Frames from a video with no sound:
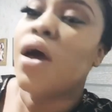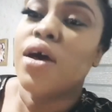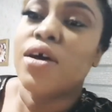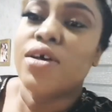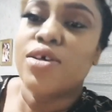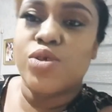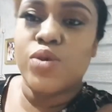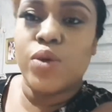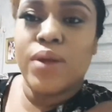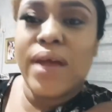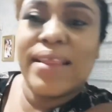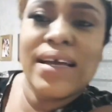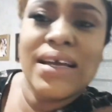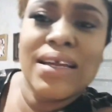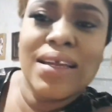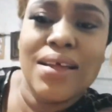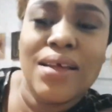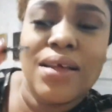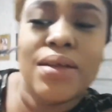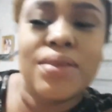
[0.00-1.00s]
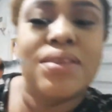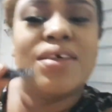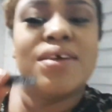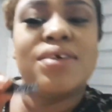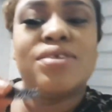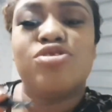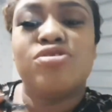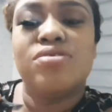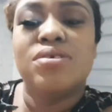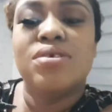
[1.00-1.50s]
So I think the, the,
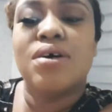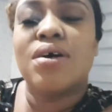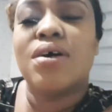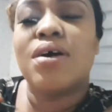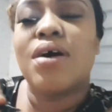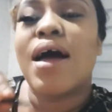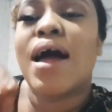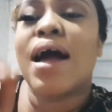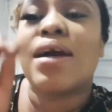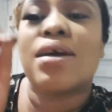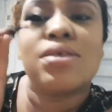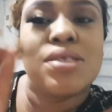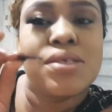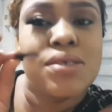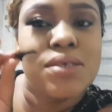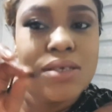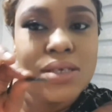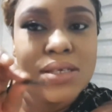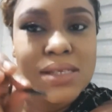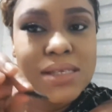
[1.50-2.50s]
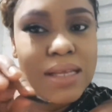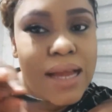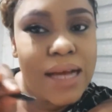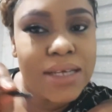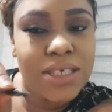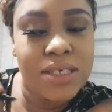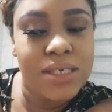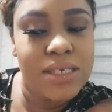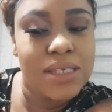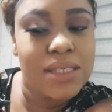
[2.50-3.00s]
the hack to this
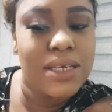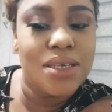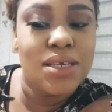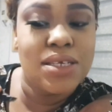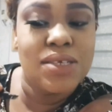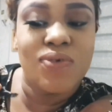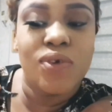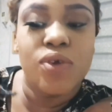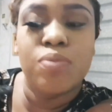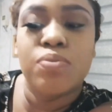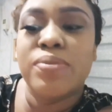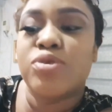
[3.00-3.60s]
lashes thing is for you